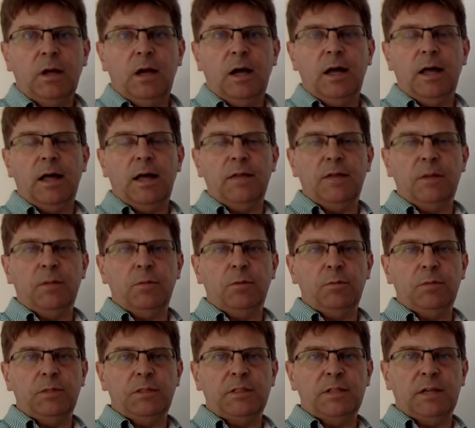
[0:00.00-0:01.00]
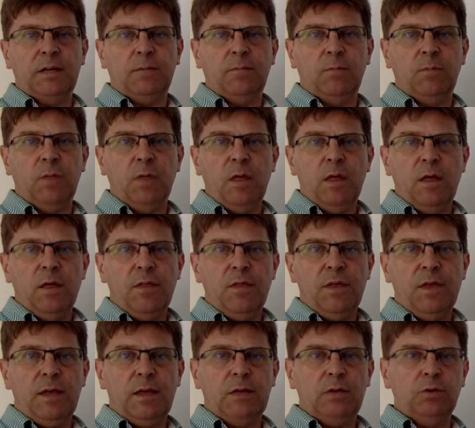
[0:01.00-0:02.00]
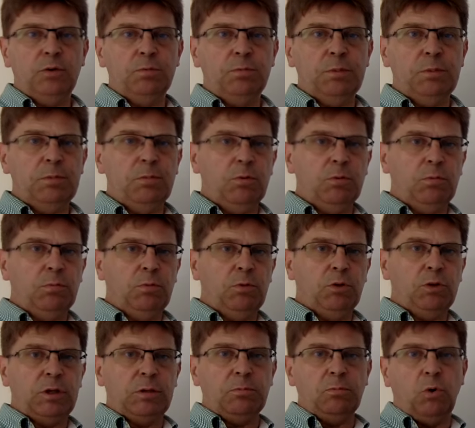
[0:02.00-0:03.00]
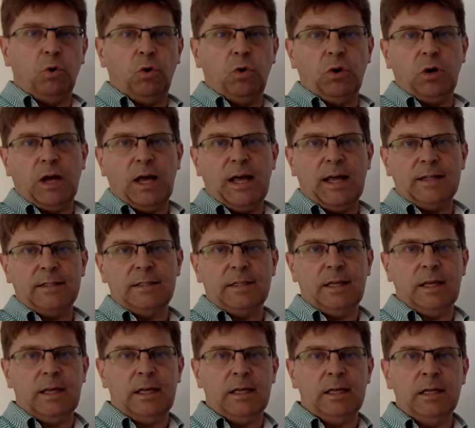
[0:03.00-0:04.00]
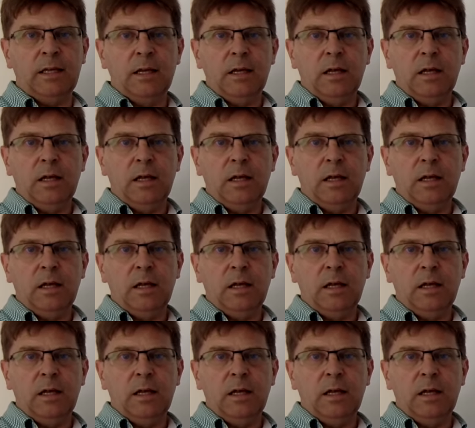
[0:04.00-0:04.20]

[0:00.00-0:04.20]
at that moment in time, they could be looking more at a